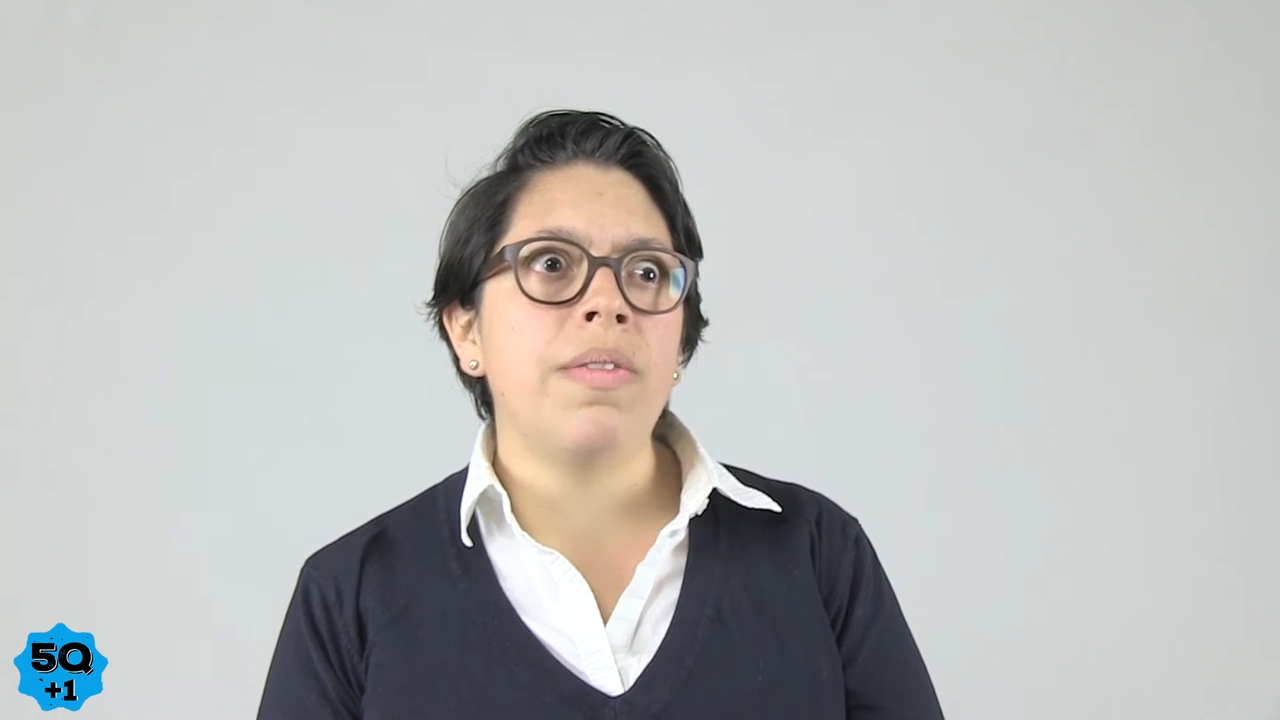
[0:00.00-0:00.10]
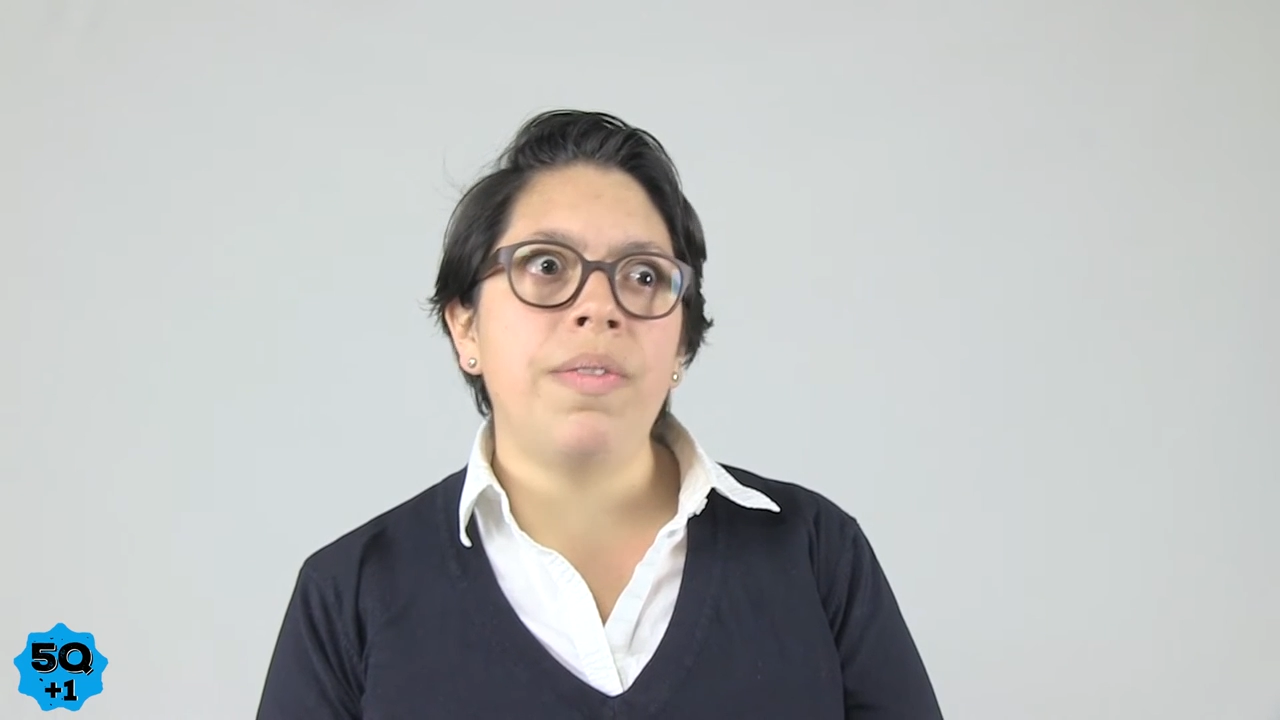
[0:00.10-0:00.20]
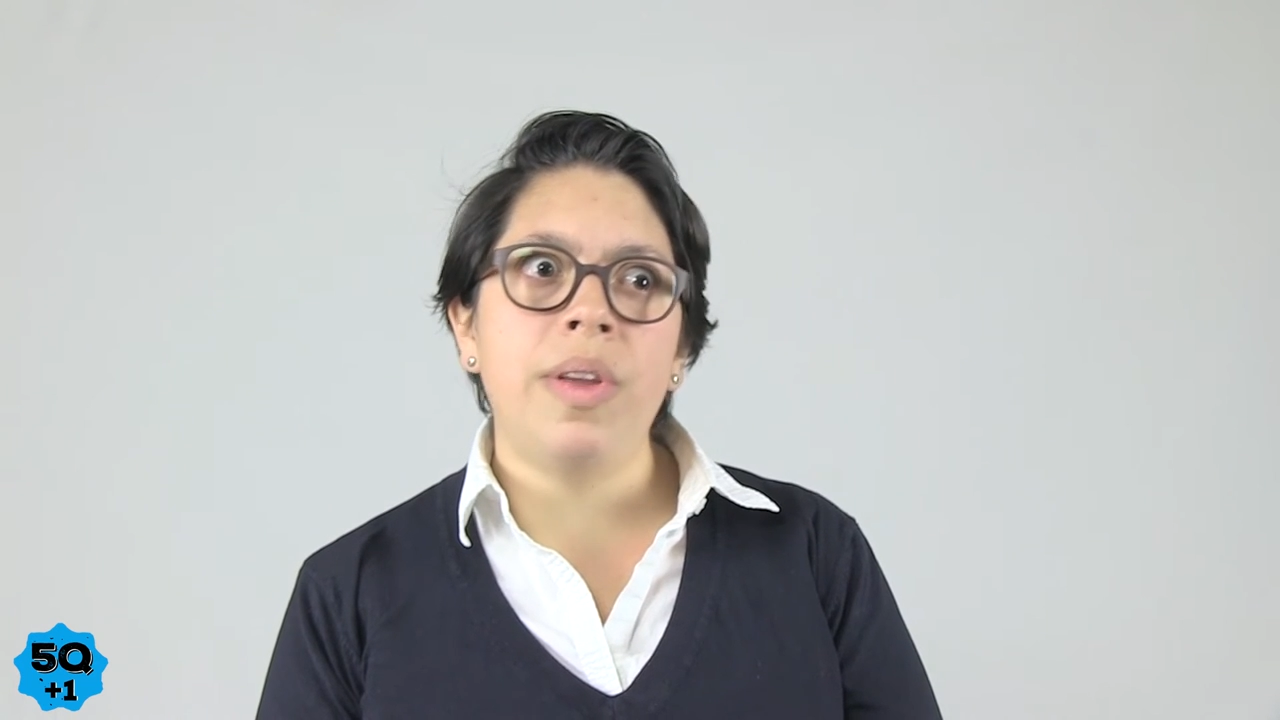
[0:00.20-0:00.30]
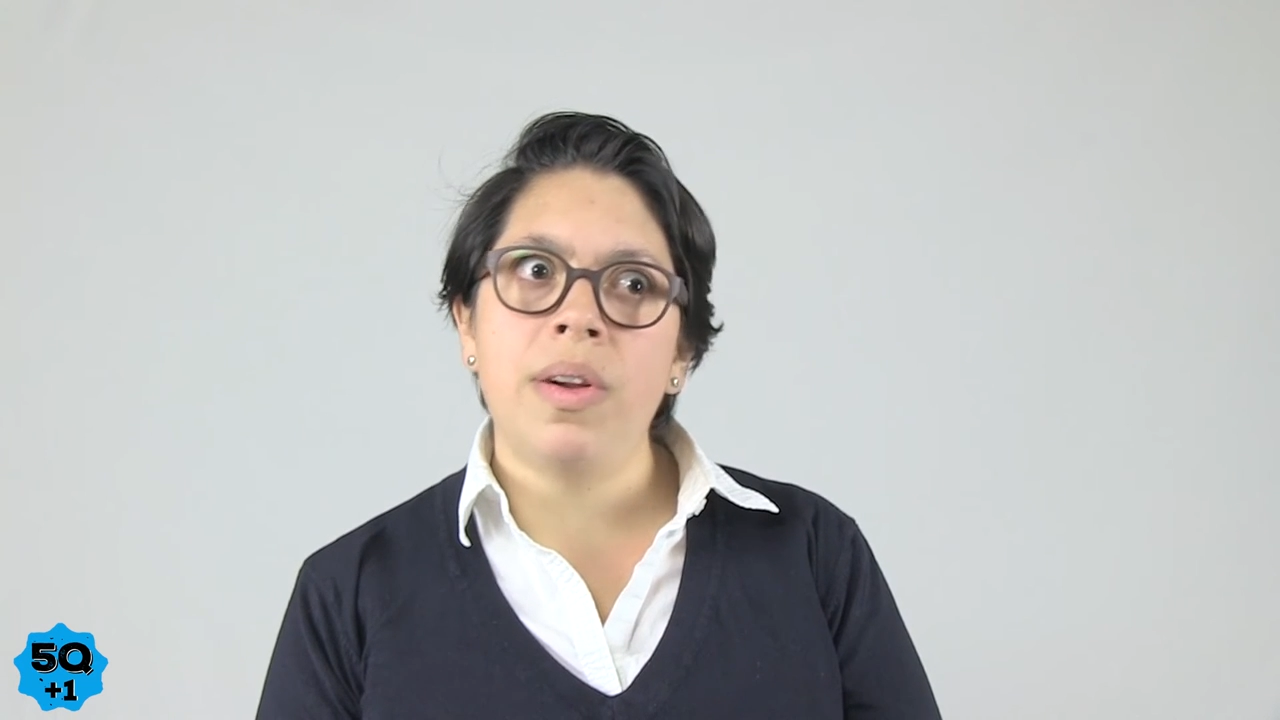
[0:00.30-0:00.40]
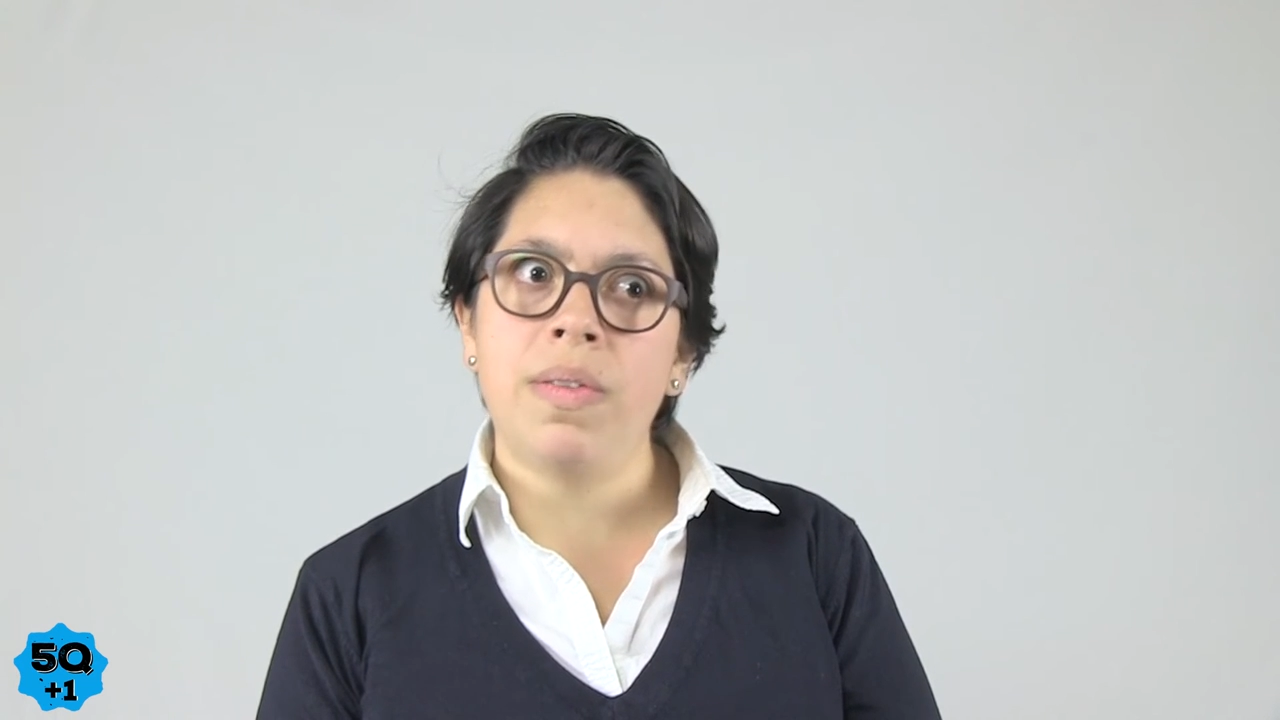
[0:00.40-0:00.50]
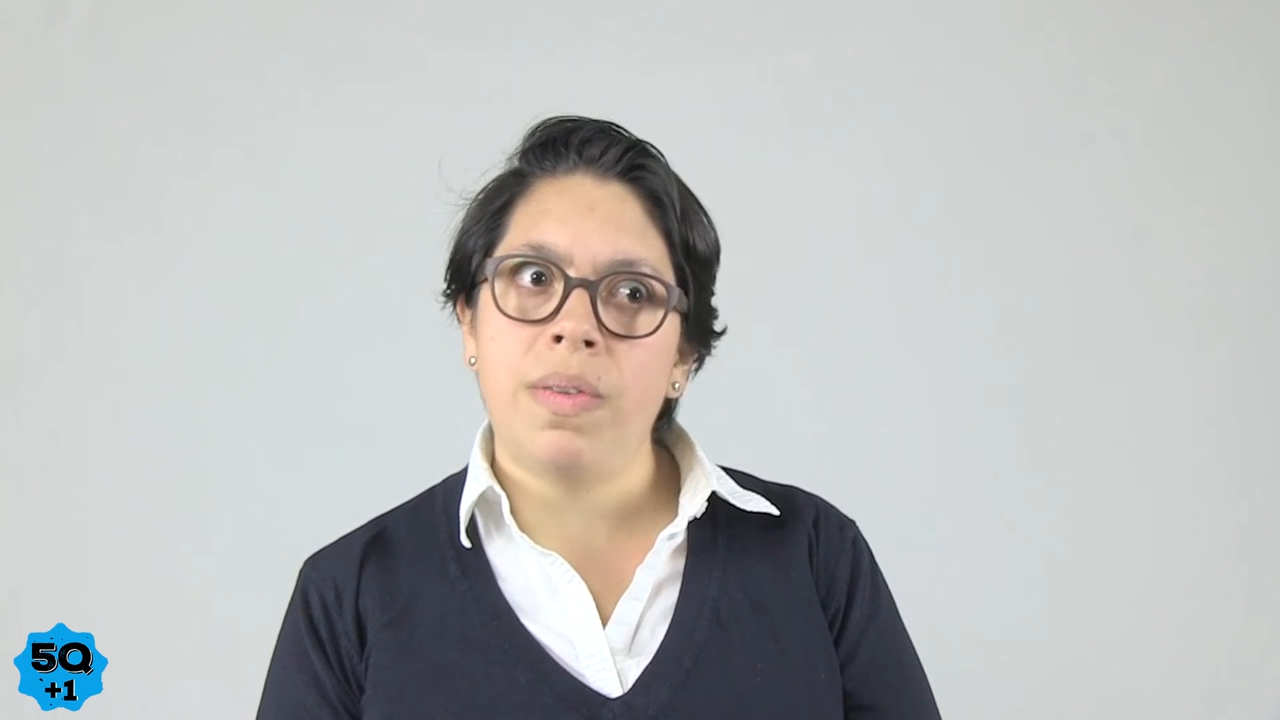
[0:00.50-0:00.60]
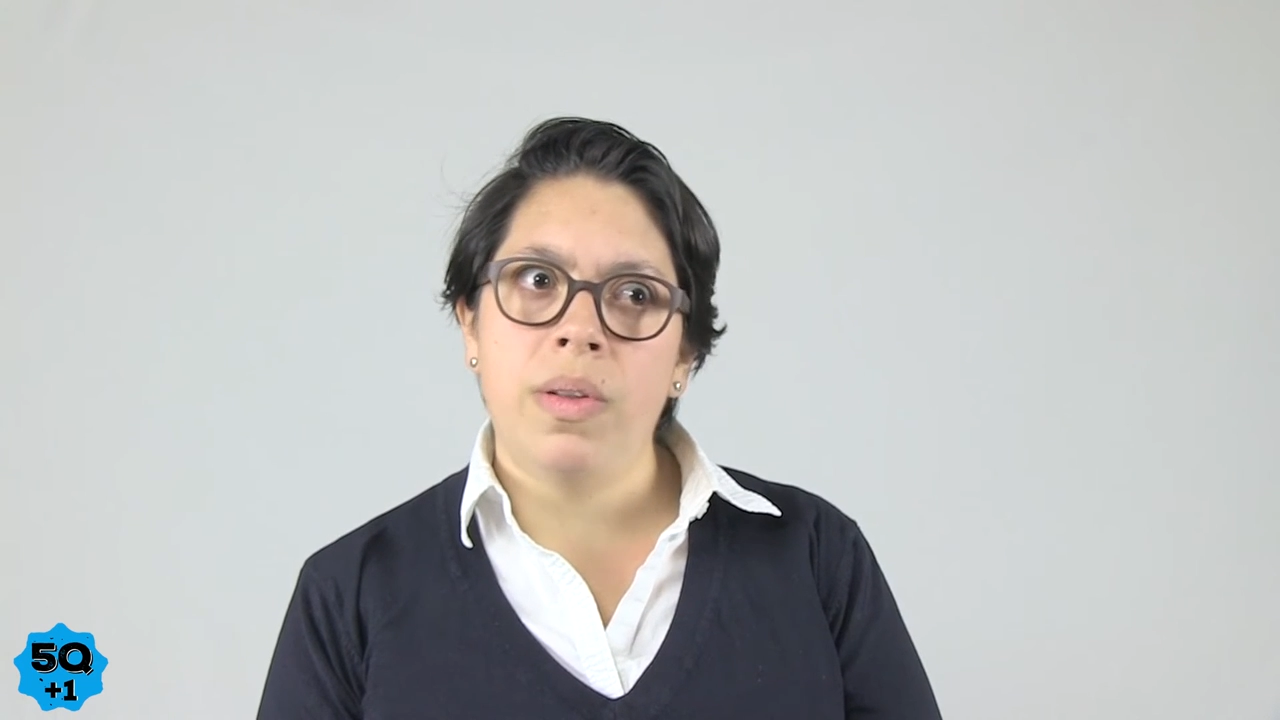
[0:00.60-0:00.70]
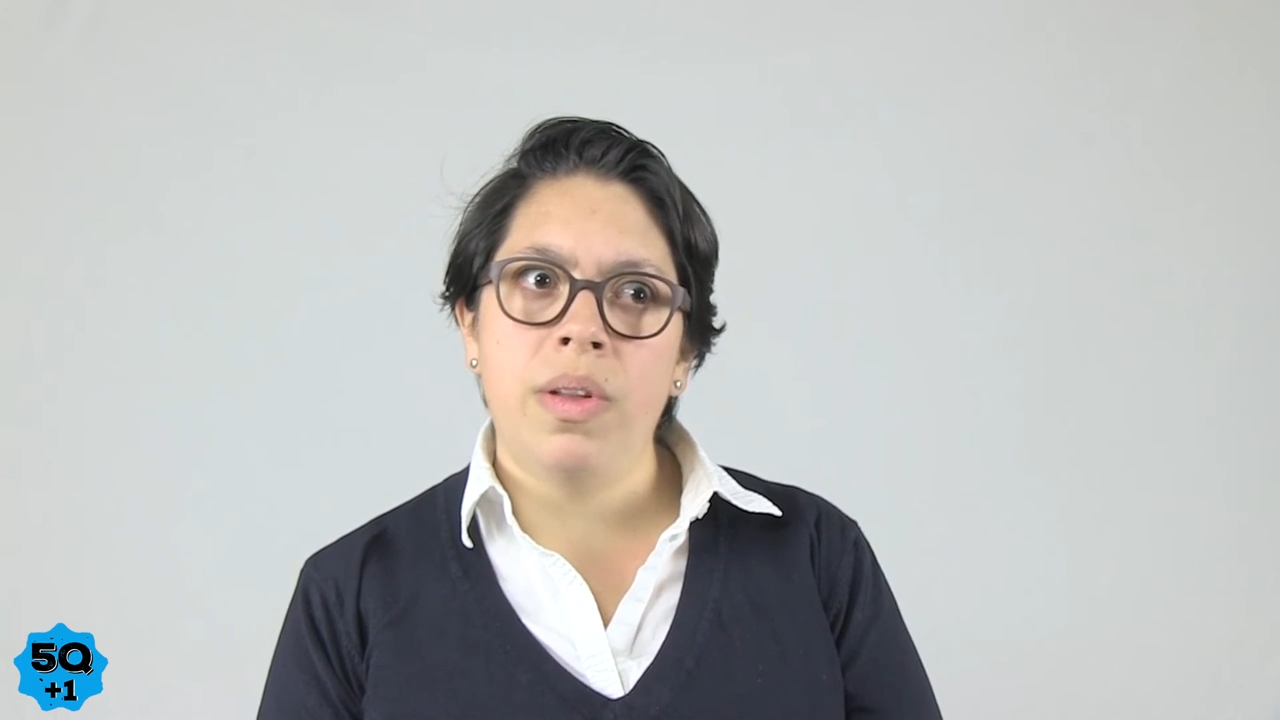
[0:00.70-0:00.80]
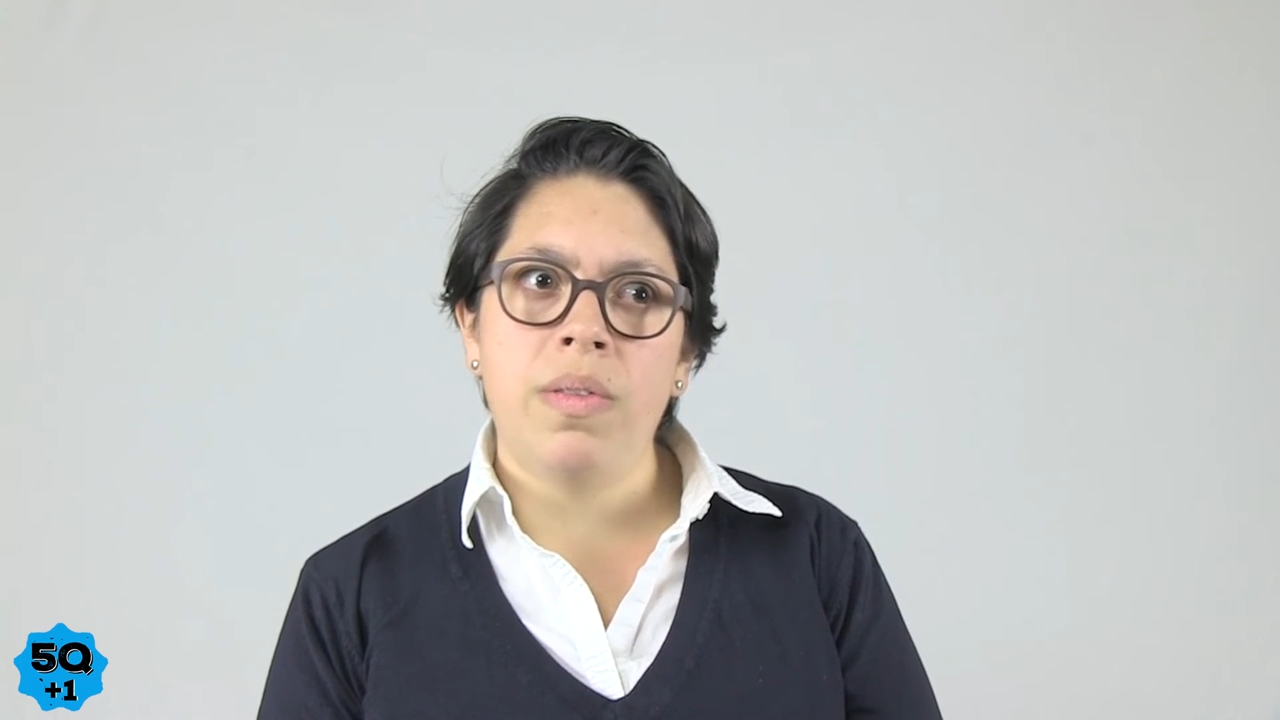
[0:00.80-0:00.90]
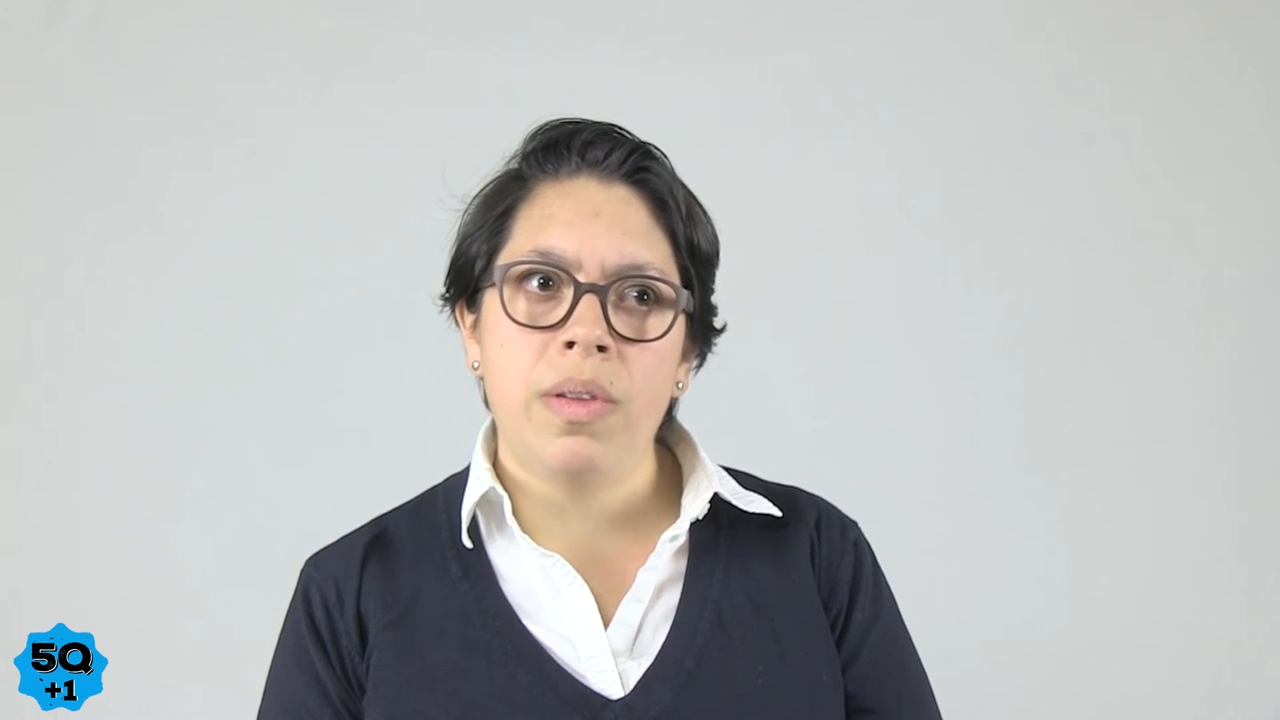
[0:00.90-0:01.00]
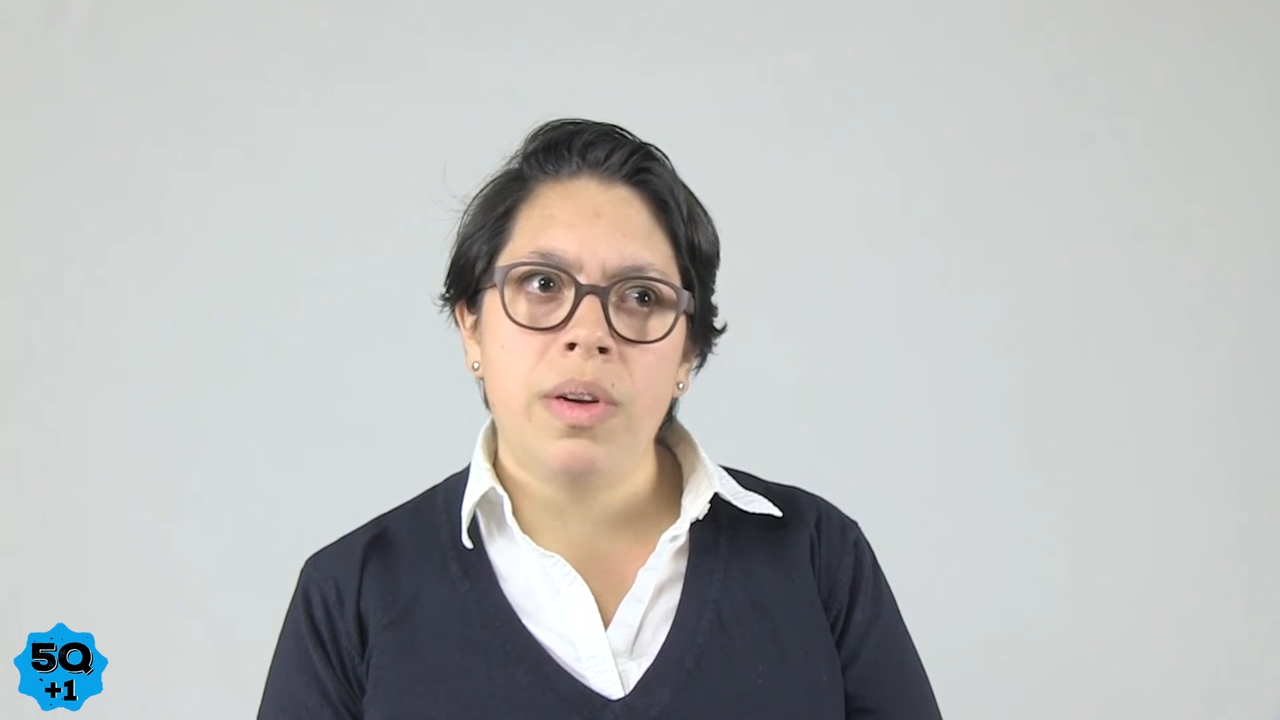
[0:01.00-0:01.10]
fearful of